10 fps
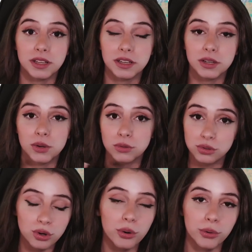the
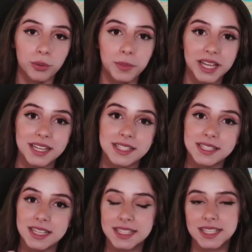control room
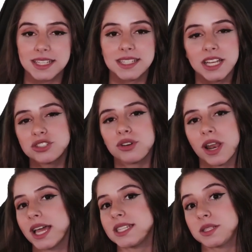because it's a
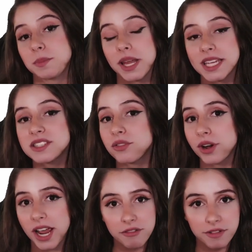centralized place
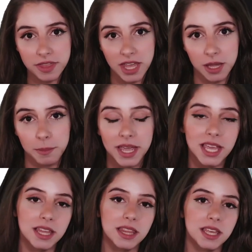for everything,
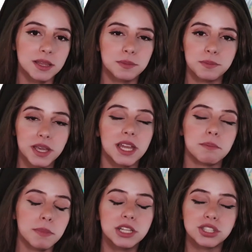making it making
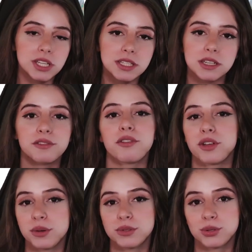it much easier
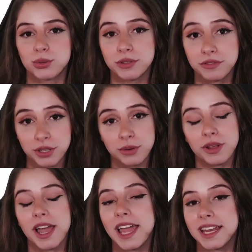for you to
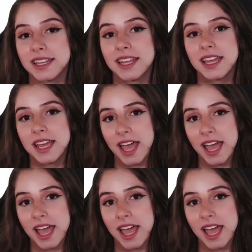review and